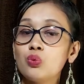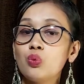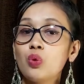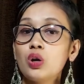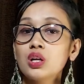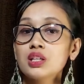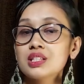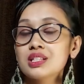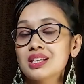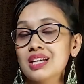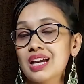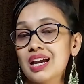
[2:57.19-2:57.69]

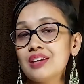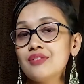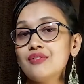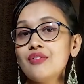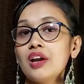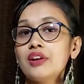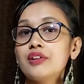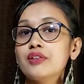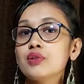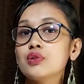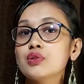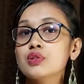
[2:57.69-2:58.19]
What can
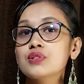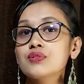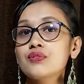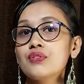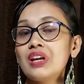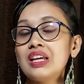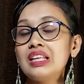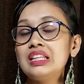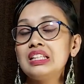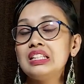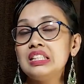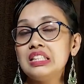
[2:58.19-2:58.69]
varicose
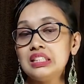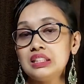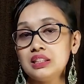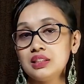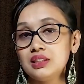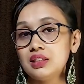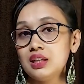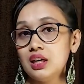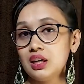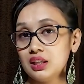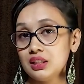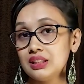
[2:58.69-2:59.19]
vein
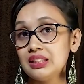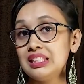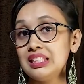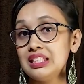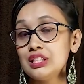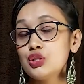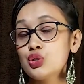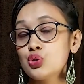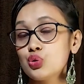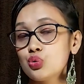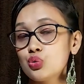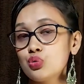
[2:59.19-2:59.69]

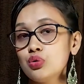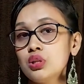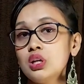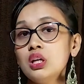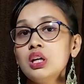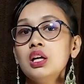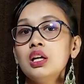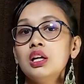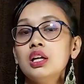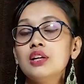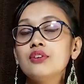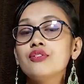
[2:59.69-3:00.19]
lead to
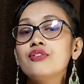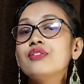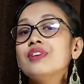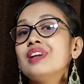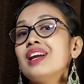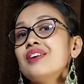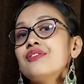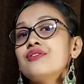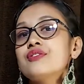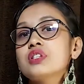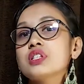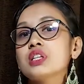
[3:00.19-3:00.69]
if
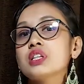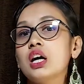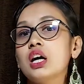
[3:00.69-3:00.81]
left